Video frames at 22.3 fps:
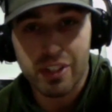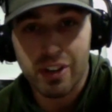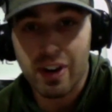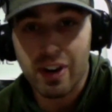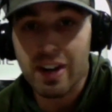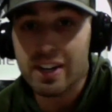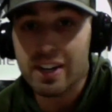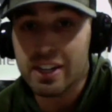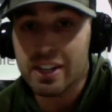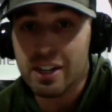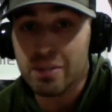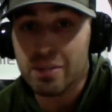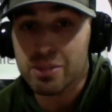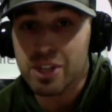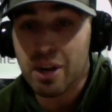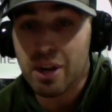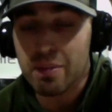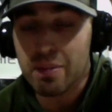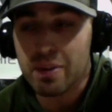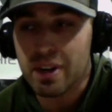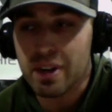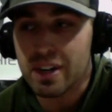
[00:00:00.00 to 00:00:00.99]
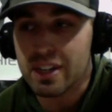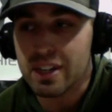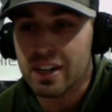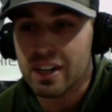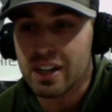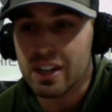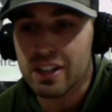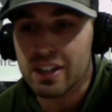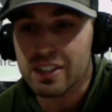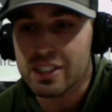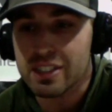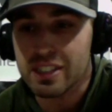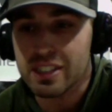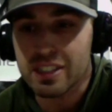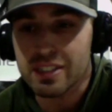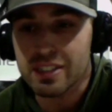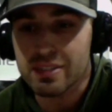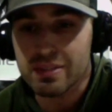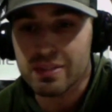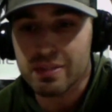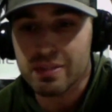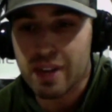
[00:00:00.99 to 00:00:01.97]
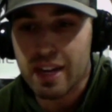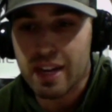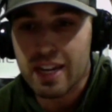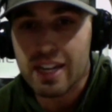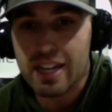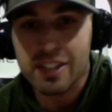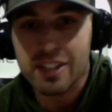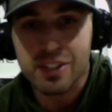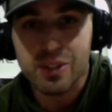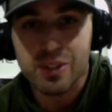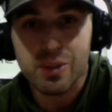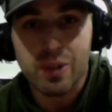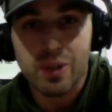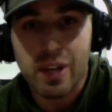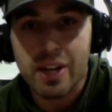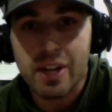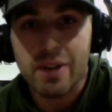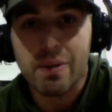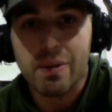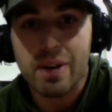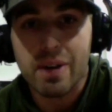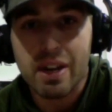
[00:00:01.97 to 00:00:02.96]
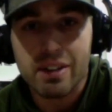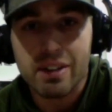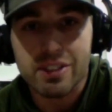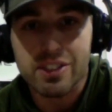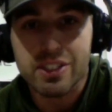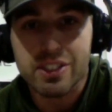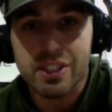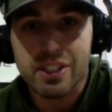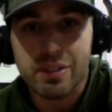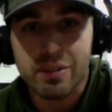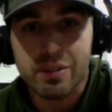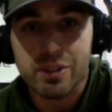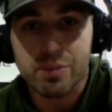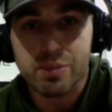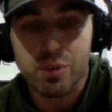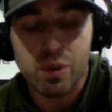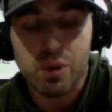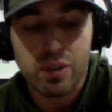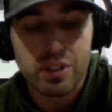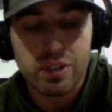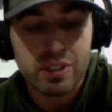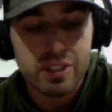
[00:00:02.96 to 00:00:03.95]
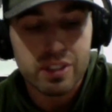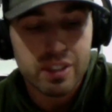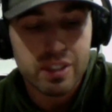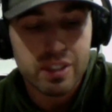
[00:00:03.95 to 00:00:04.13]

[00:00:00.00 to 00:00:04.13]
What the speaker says: I ended up dropping out of college because I hate school anyway. I was just there for sports.